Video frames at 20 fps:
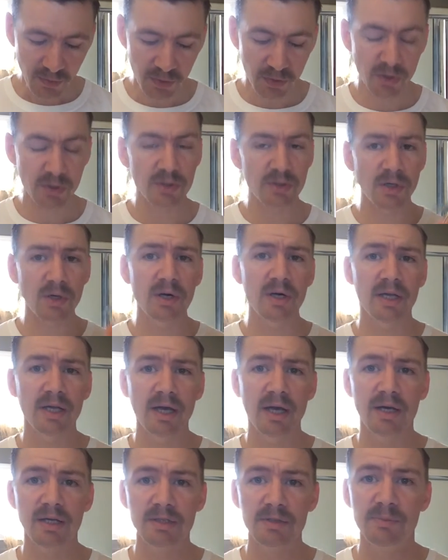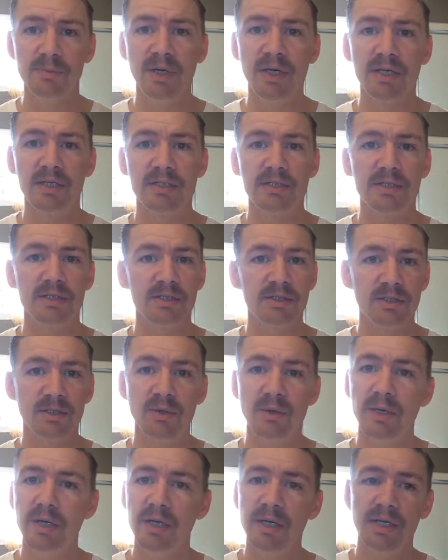So starting out, it's best just to
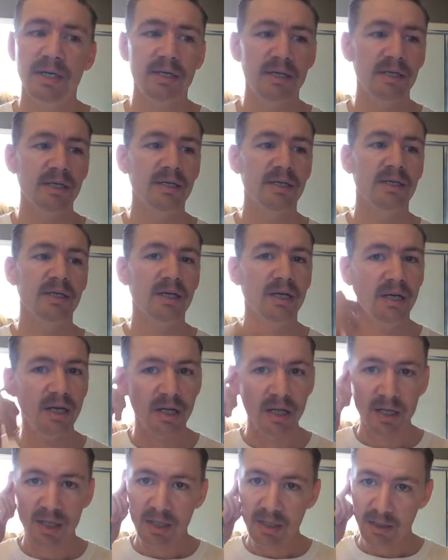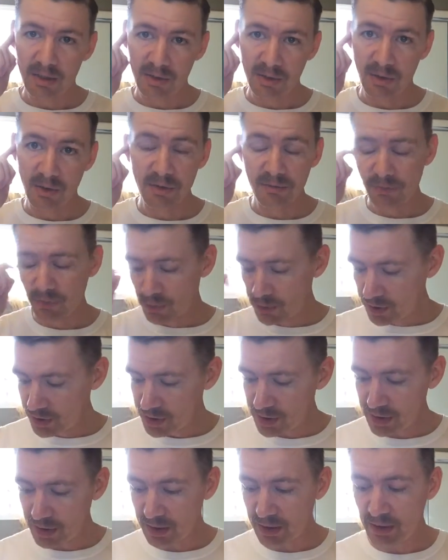go ahead and get the
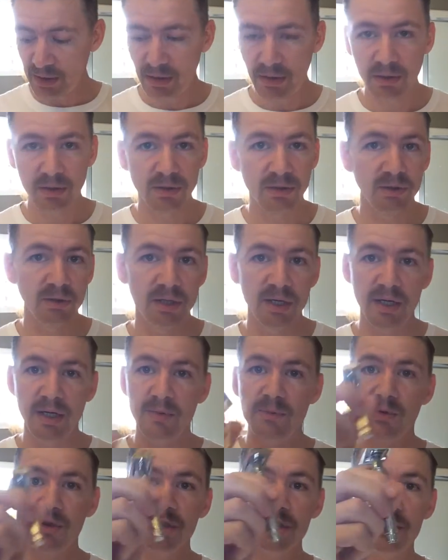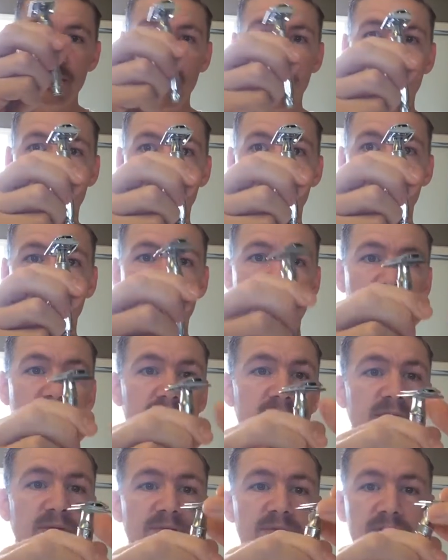34C or the Edwin Jagger.
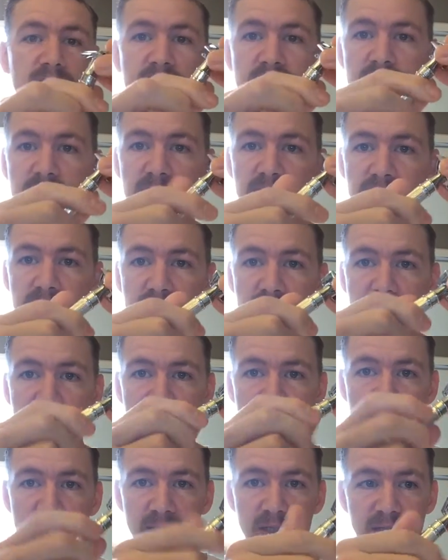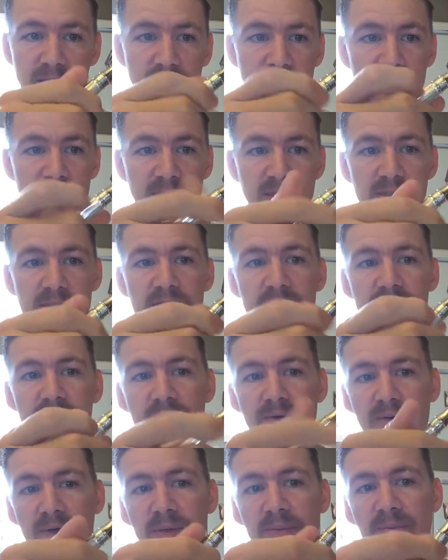The difference is this is a
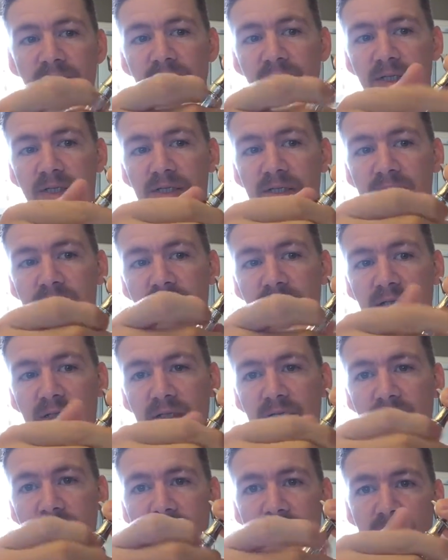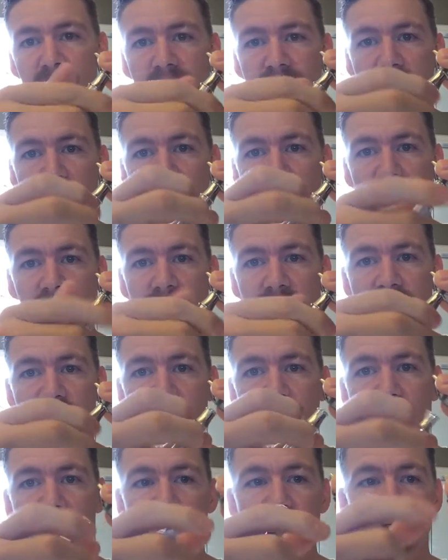3-piece. Comes
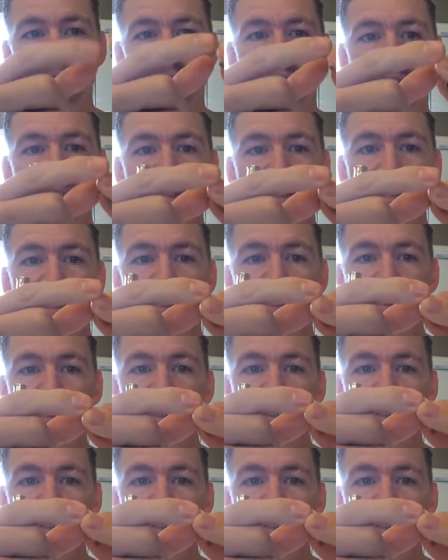apart like this.